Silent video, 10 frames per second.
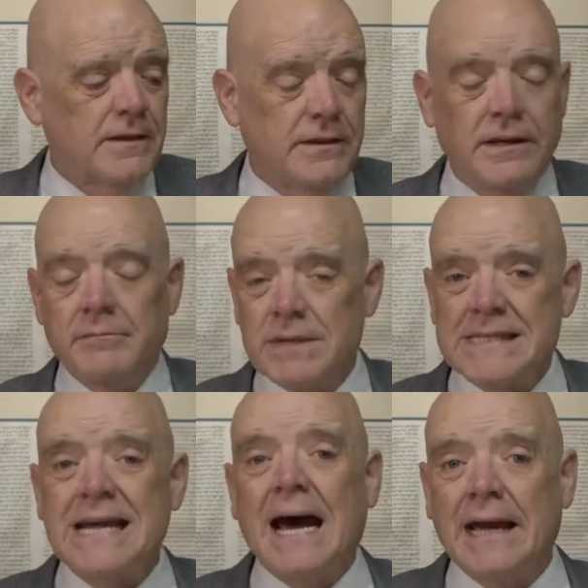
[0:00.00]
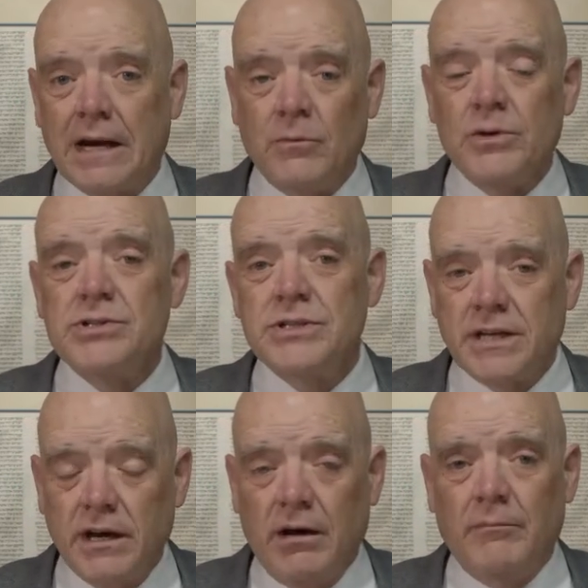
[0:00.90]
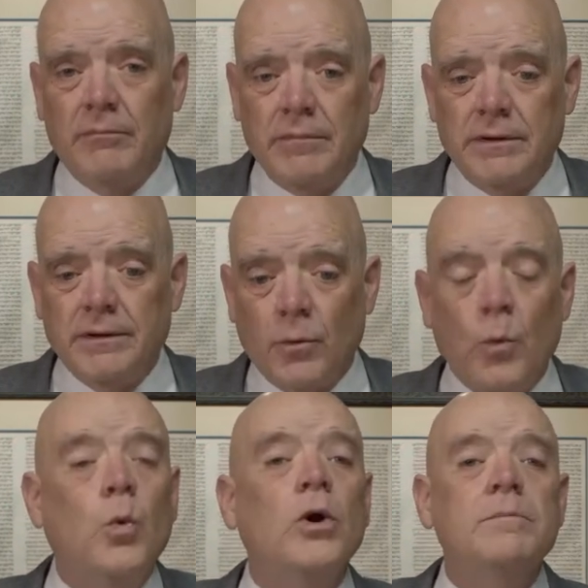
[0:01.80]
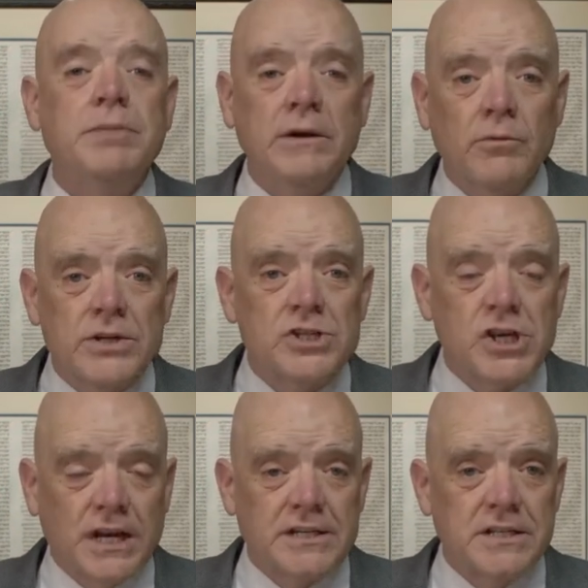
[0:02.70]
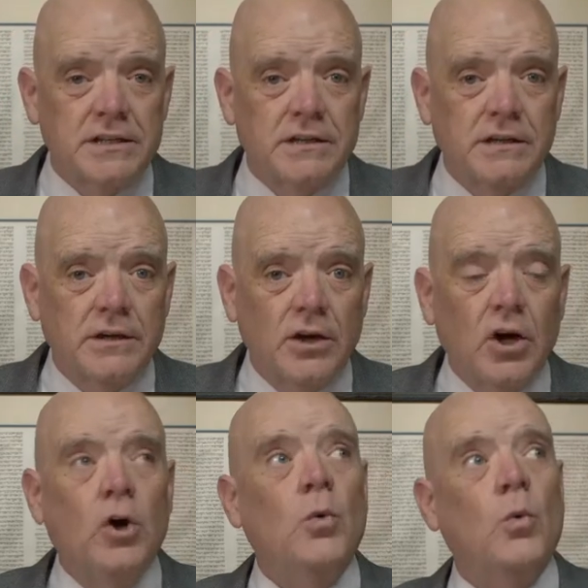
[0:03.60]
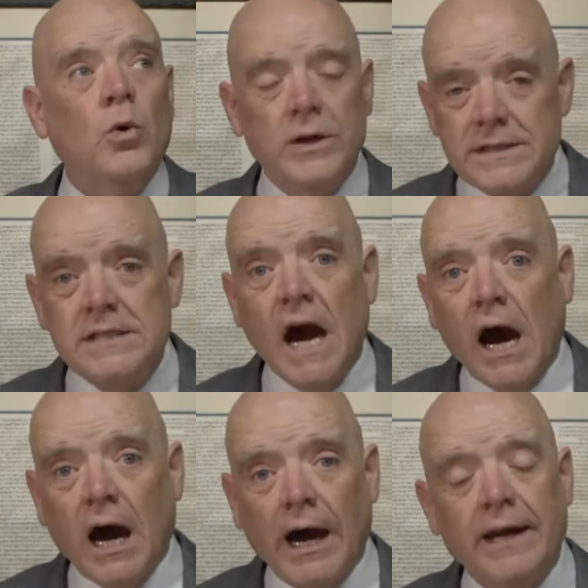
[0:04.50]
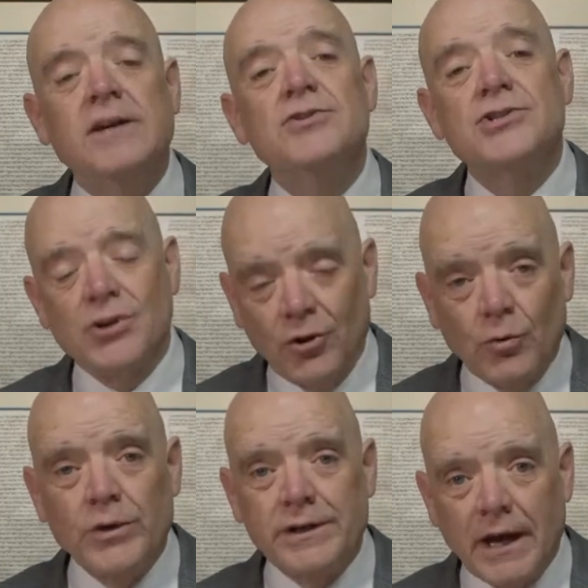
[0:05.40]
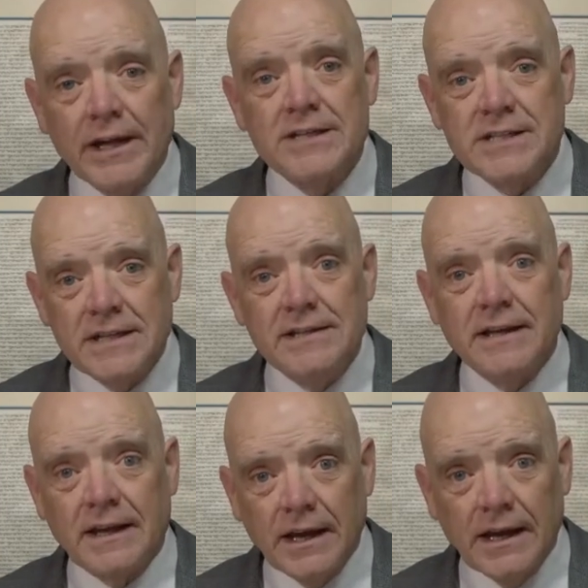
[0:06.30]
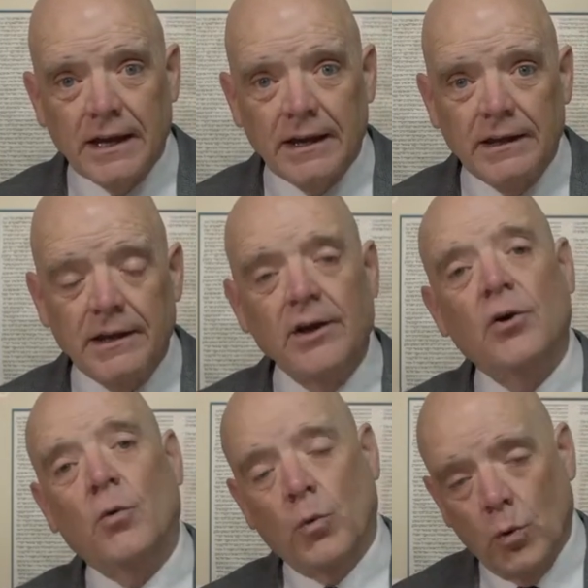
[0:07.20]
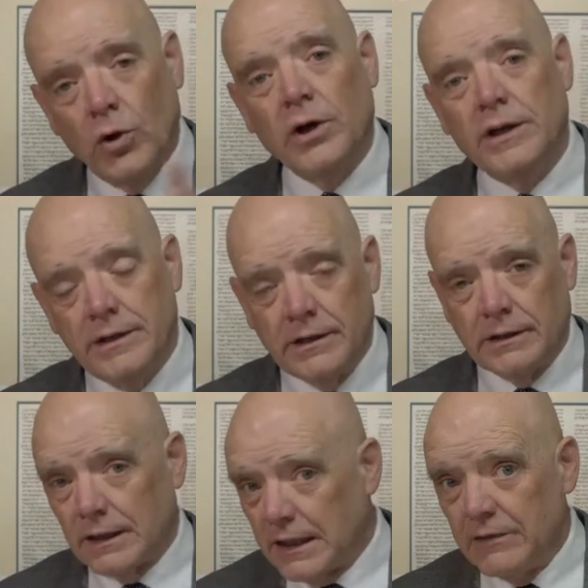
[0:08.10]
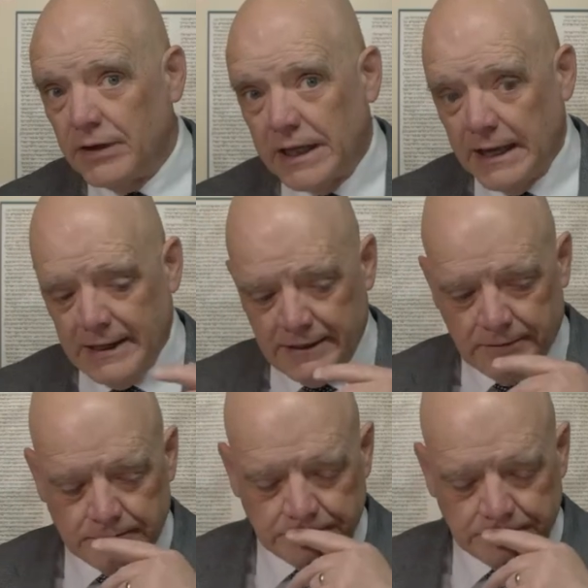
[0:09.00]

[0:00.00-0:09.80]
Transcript: The Messiah was to come would be rejected, would die, his soul would not see decay, would live again.